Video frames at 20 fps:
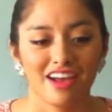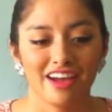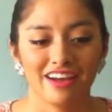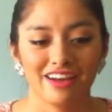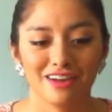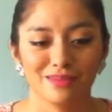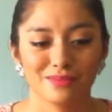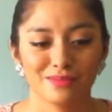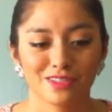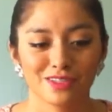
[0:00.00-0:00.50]

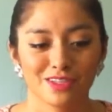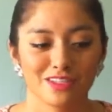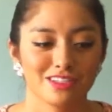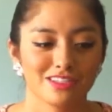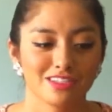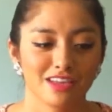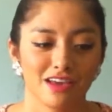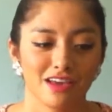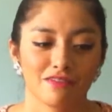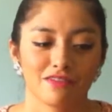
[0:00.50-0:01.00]
Um, so I
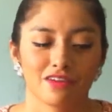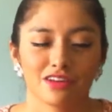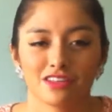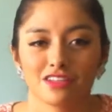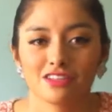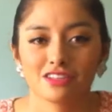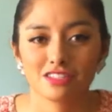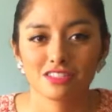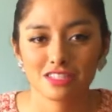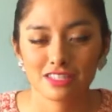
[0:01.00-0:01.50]
just gave her,
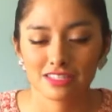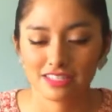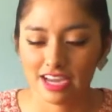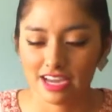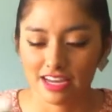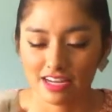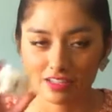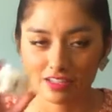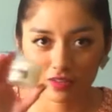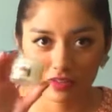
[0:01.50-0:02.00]
they're just little
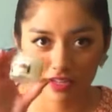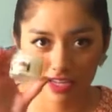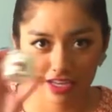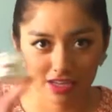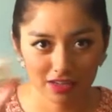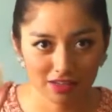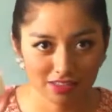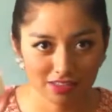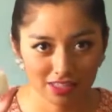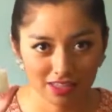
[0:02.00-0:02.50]
tiny little
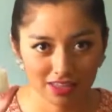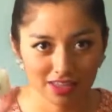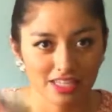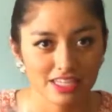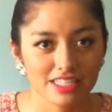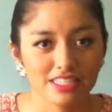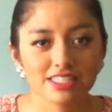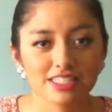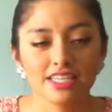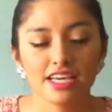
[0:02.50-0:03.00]
candles like
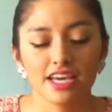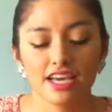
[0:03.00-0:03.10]
this.